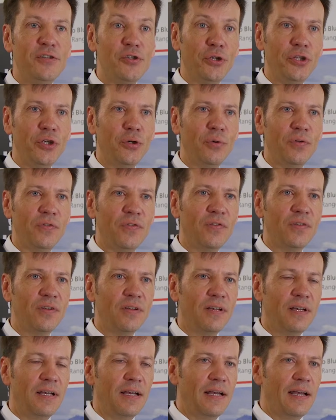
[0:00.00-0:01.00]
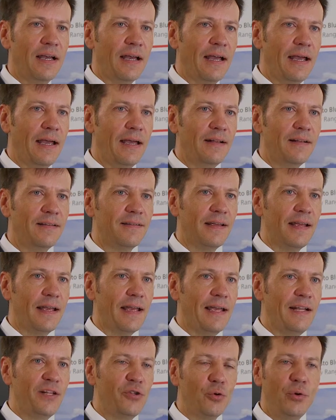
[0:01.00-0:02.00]
to use and
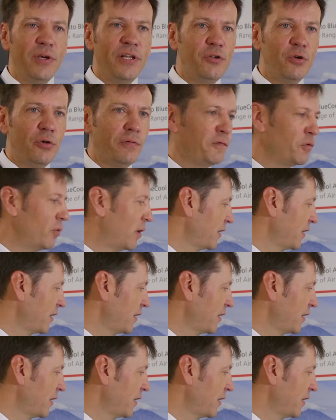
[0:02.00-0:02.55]
intuitive to